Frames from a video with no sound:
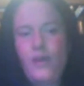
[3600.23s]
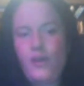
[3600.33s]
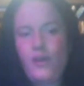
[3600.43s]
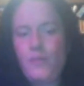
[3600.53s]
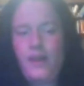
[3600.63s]

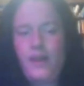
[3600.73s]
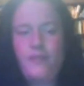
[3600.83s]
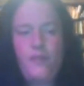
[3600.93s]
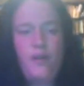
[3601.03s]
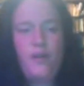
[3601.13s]
that are
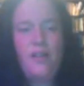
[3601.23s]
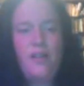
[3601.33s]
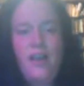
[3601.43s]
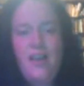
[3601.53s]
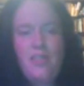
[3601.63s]
meaningful,
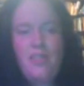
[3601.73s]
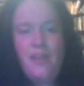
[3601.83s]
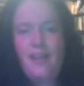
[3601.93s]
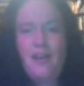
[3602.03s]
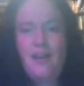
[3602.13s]

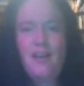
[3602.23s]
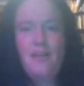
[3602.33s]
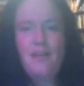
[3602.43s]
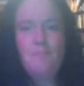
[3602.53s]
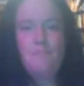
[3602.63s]
that
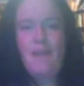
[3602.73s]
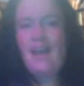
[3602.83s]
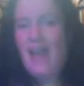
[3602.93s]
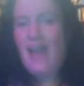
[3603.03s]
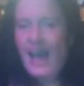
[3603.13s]
are
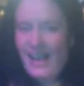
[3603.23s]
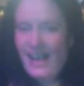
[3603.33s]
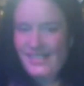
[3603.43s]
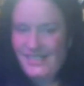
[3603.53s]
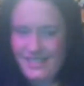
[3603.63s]

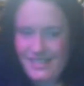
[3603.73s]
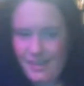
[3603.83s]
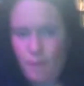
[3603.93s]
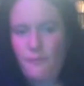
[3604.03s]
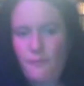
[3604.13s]
badass, you
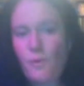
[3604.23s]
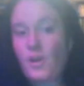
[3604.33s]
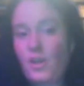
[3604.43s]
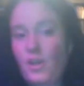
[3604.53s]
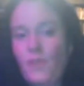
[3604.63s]
know, for
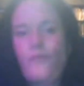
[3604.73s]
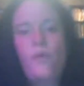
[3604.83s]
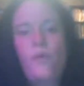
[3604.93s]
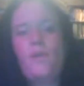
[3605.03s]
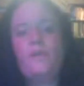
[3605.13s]
you,
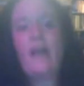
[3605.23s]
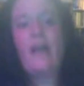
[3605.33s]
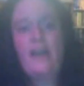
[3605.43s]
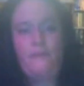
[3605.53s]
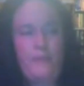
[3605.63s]
for your life,